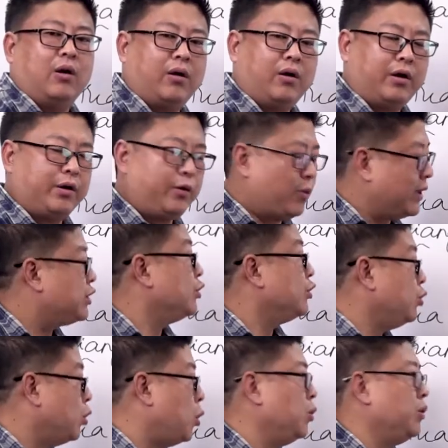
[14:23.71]
once you
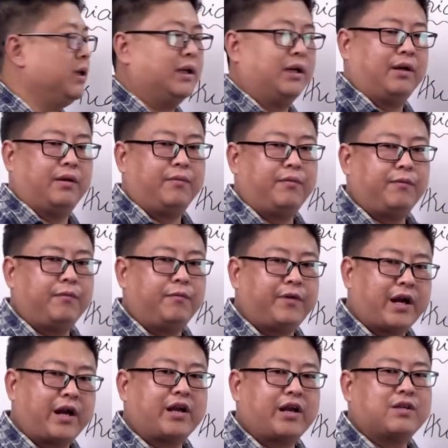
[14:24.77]
know the
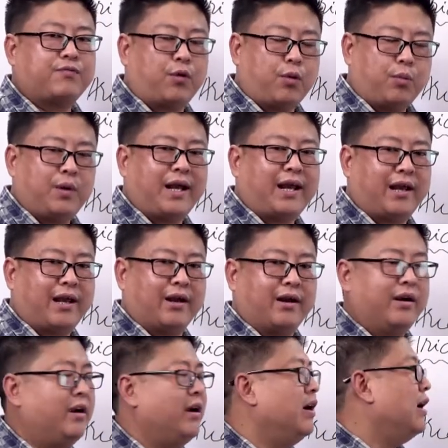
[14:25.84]
various formulae
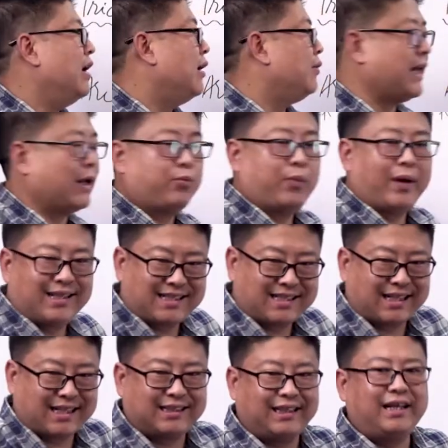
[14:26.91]
here that we are
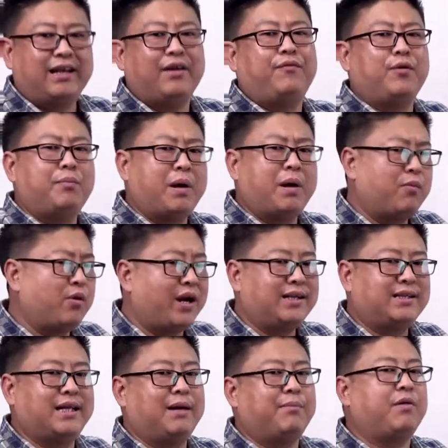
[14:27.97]
discussing, if you
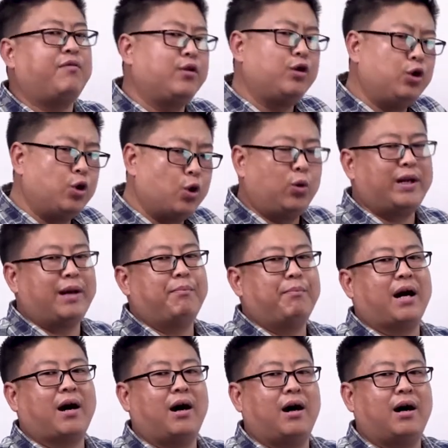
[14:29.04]
memorize them, if you know them
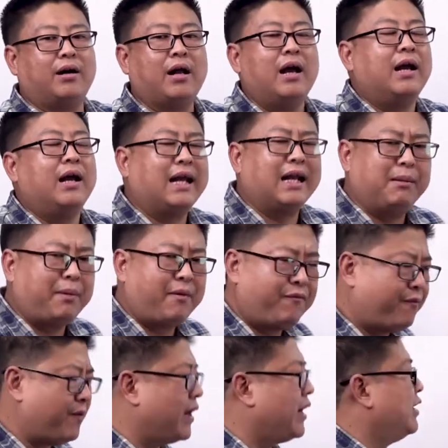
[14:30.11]
by heart, it'll be
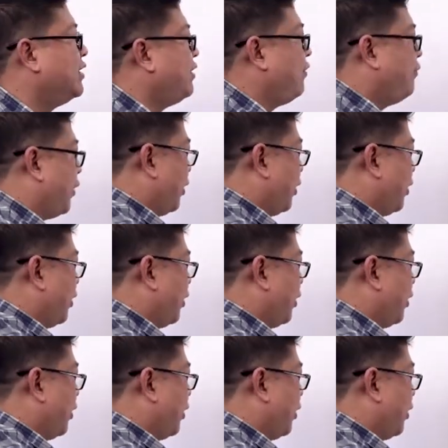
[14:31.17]
very easy for